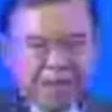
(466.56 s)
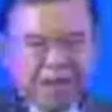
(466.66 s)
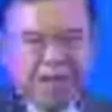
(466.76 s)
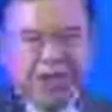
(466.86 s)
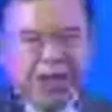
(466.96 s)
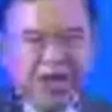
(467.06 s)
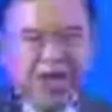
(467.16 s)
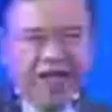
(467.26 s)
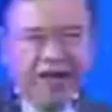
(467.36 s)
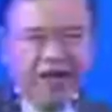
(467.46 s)
the
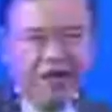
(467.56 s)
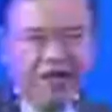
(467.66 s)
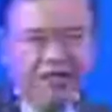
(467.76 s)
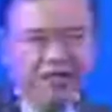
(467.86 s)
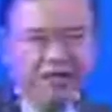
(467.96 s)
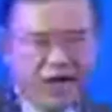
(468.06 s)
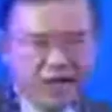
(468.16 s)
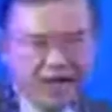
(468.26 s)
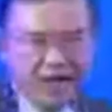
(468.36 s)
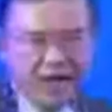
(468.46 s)
share of
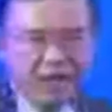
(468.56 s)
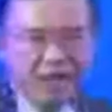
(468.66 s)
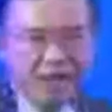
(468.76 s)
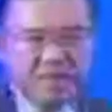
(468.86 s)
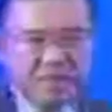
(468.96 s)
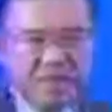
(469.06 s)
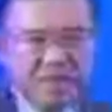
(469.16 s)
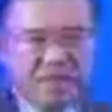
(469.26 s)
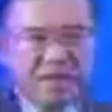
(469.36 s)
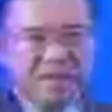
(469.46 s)
wage income
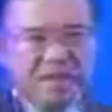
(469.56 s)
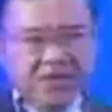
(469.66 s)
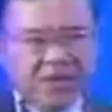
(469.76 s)
so